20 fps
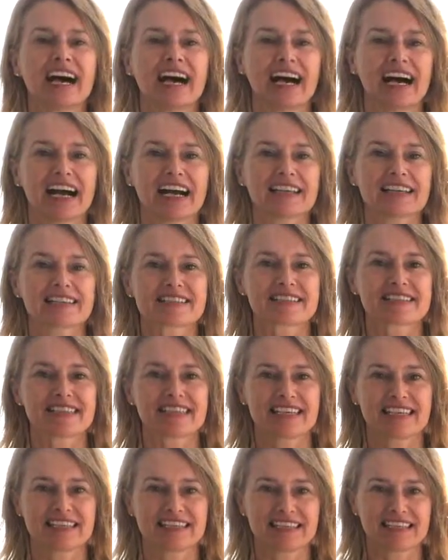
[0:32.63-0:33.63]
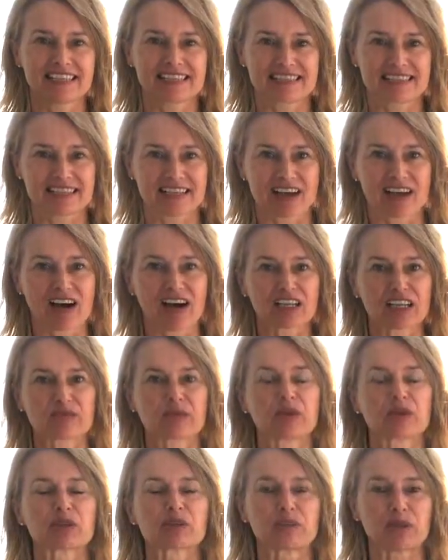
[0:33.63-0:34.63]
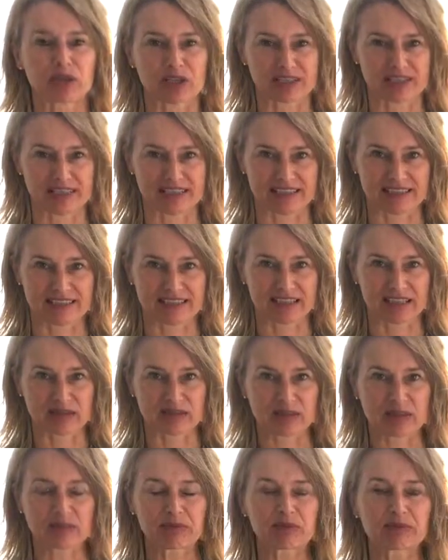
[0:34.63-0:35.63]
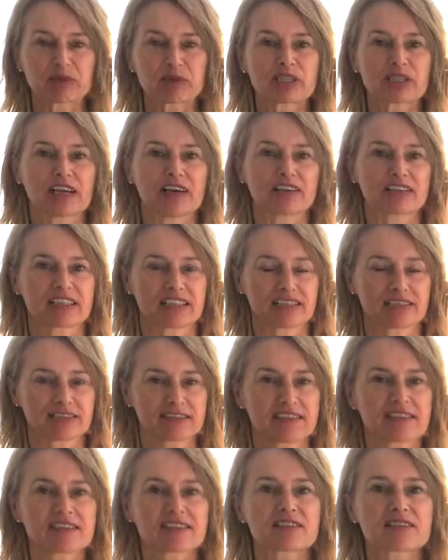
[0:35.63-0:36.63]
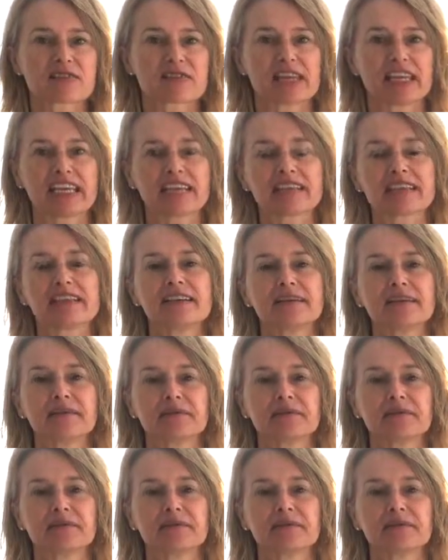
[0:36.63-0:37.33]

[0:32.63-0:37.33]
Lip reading: I see these cardboard boxes that people put out into the street